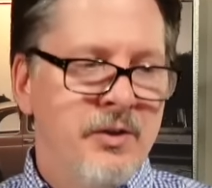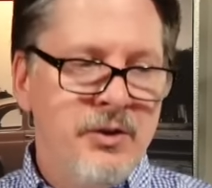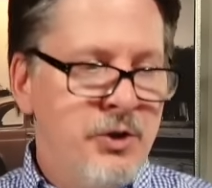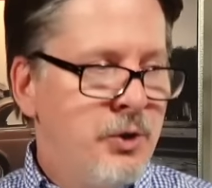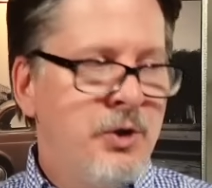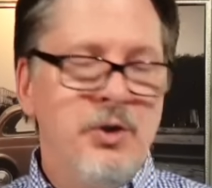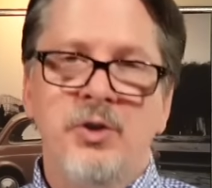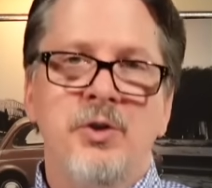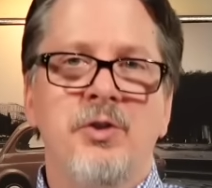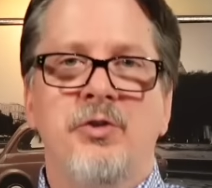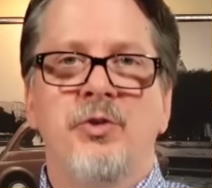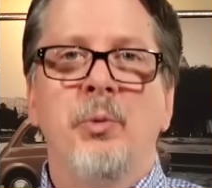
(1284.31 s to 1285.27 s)
you can do
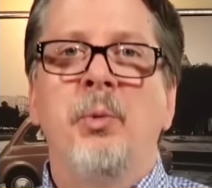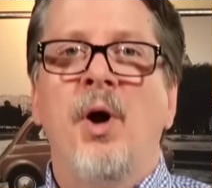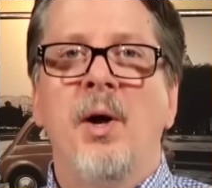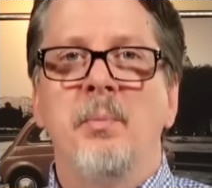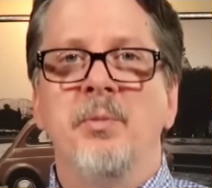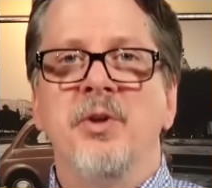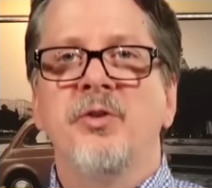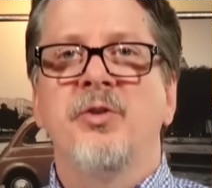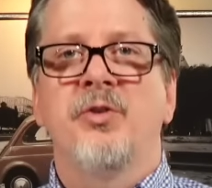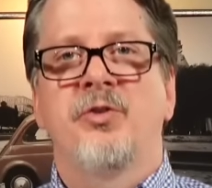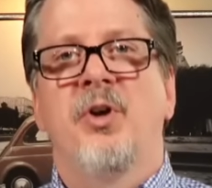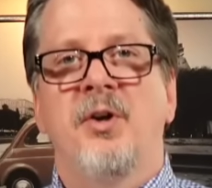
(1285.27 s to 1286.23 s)
this no problem. This
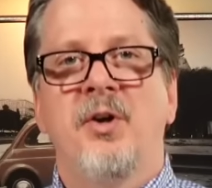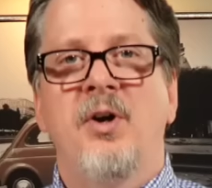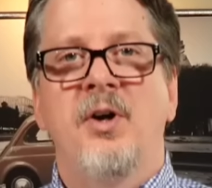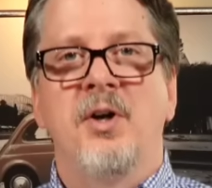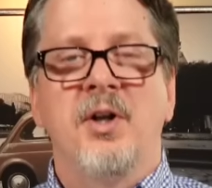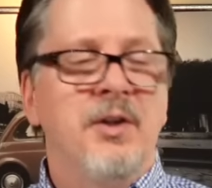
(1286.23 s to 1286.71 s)
is not hard.